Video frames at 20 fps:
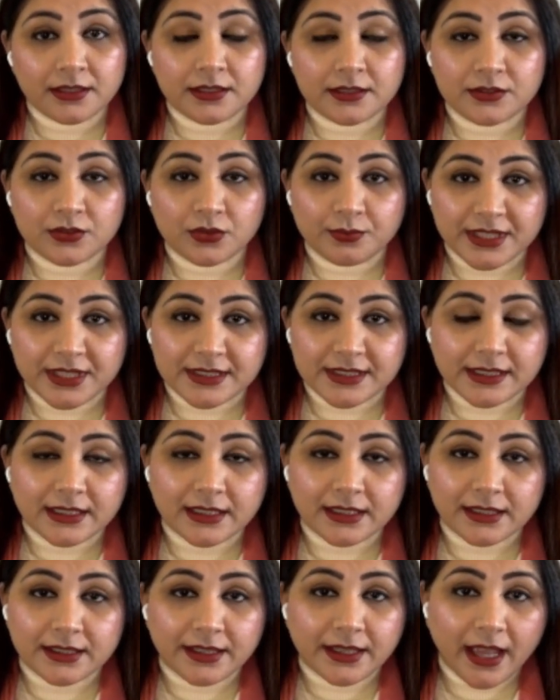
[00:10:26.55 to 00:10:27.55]
So
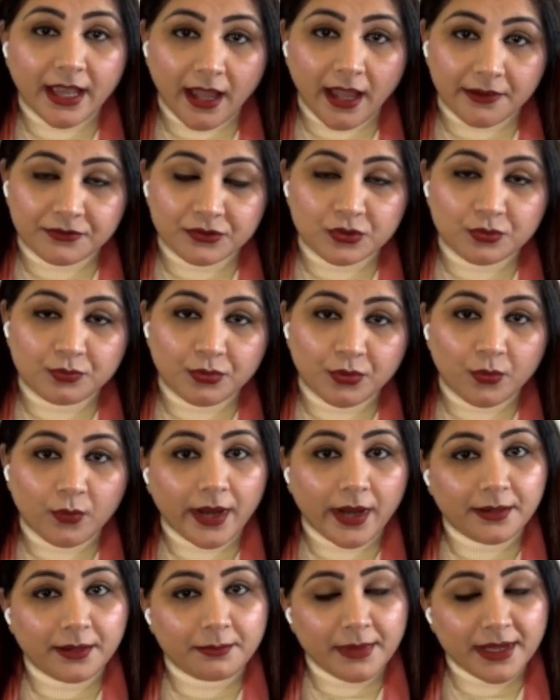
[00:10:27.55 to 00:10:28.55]
basically they have to
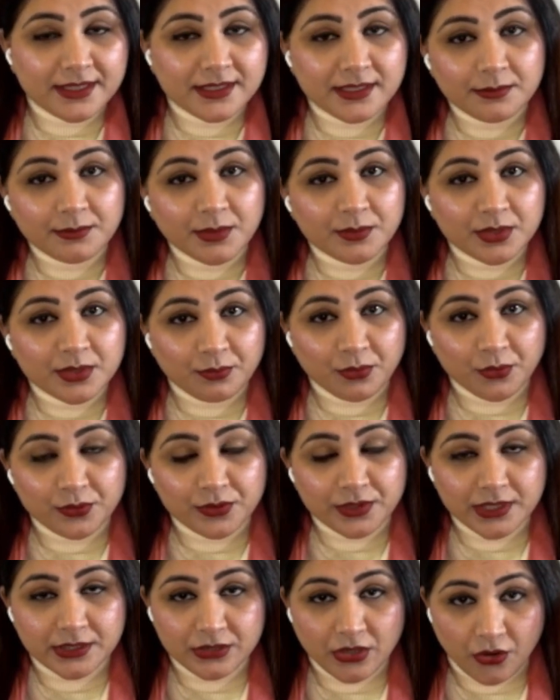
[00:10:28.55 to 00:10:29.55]
provide maximum
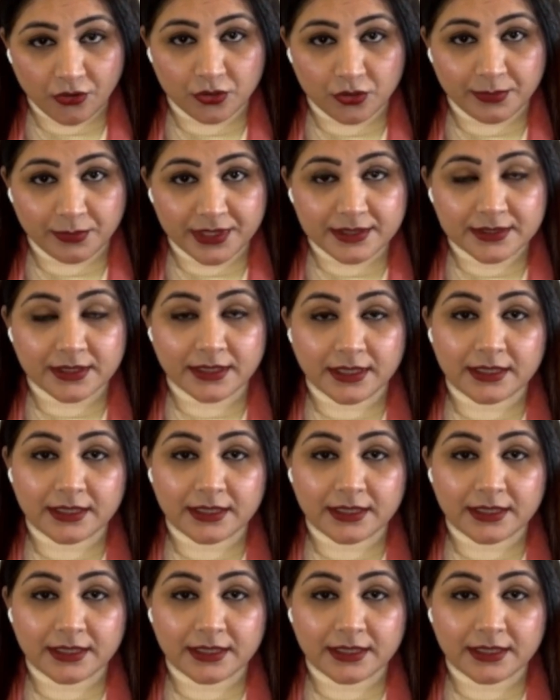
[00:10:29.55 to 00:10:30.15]
supporting documents.